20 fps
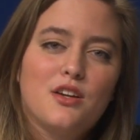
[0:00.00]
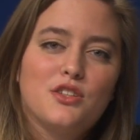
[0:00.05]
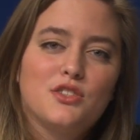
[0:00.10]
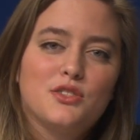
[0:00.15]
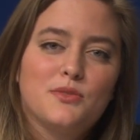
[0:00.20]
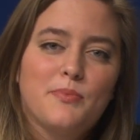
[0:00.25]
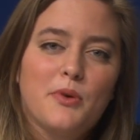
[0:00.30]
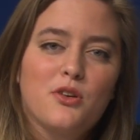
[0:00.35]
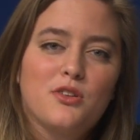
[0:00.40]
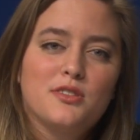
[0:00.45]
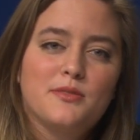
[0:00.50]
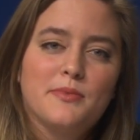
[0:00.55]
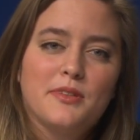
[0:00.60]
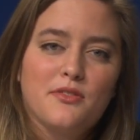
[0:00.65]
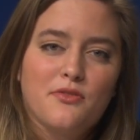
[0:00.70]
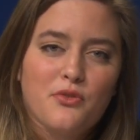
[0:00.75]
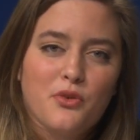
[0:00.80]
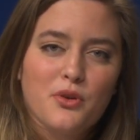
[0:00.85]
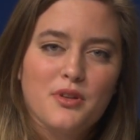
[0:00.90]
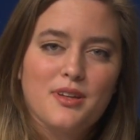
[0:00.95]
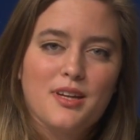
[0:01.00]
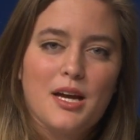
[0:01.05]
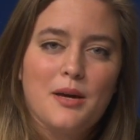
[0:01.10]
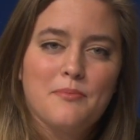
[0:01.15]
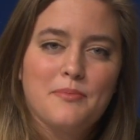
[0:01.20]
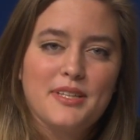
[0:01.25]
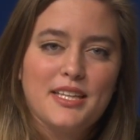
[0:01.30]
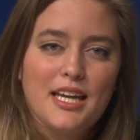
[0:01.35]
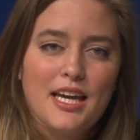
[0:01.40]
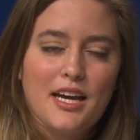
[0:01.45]
Spokesmen for the
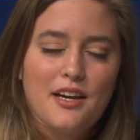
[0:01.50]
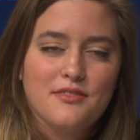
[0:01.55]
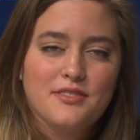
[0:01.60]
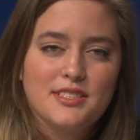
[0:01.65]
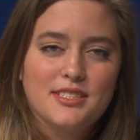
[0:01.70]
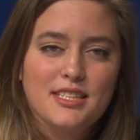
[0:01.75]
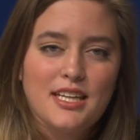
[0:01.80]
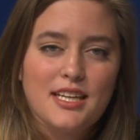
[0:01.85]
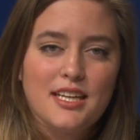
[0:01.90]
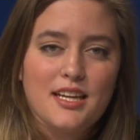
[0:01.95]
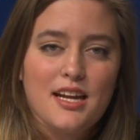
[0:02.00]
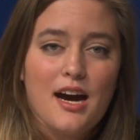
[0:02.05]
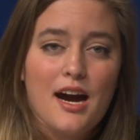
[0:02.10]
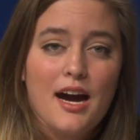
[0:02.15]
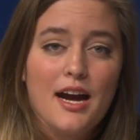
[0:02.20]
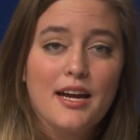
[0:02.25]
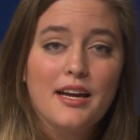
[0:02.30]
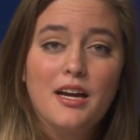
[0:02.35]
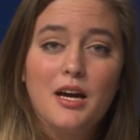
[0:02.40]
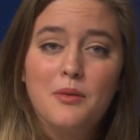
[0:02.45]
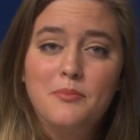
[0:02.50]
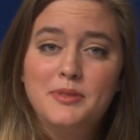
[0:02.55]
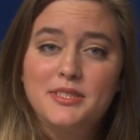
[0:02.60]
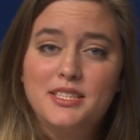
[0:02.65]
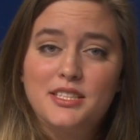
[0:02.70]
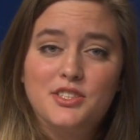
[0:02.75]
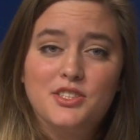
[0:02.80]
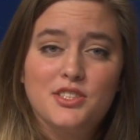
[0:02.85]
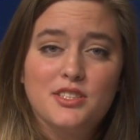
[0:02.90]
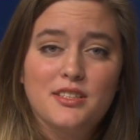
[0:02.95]
company have stated high
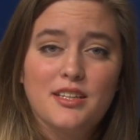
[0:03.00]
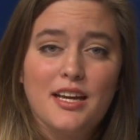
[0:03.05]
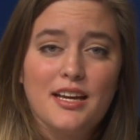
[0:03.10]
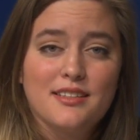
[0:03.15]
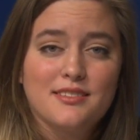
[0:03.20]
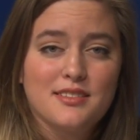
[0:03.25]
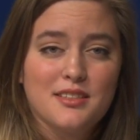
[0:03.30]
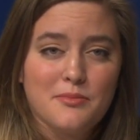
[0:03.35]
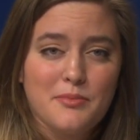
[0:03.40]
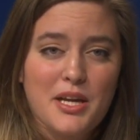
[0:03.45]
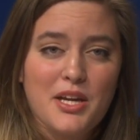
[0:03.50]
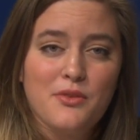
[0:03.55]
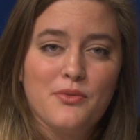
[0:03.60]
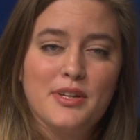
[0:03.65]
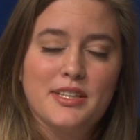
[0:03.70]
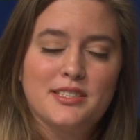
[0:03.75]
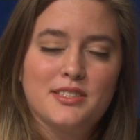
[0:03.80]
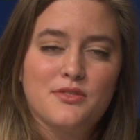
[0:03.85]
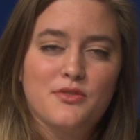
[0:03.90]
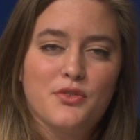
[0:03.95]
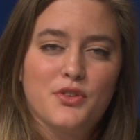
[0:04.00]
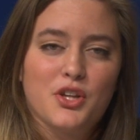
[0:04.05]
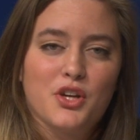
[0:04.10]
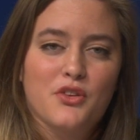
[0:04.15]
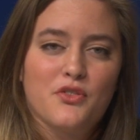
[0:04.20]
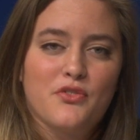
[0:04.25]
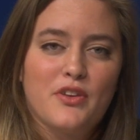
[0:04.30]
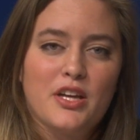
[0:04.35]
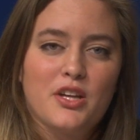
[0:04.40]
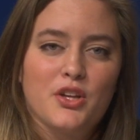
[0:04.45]
competition as the main reason for their
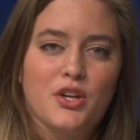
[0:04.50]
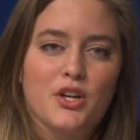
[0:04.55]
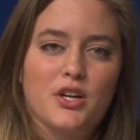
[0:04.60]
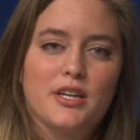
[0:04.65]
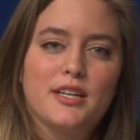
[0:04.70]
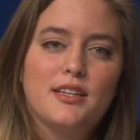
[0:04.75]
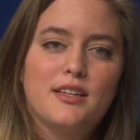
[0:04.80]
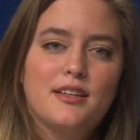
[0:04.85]
failure.